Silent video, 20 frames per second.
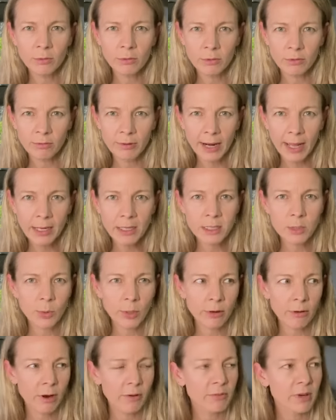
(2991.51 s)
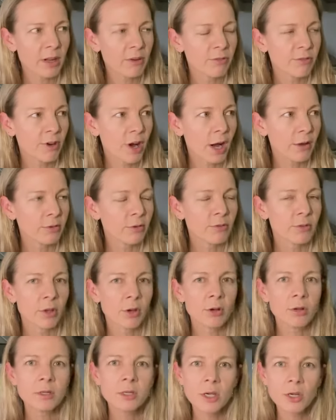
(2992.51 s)
the Relax sweater, I've knit 5 of
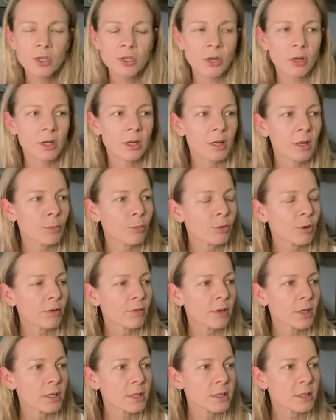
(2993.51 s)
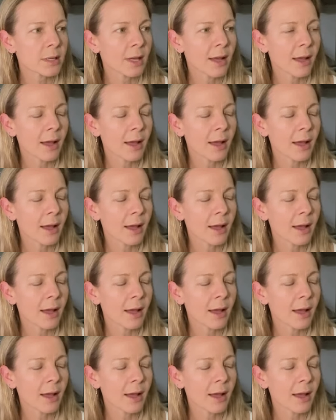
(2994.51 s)
those. I showed in a previous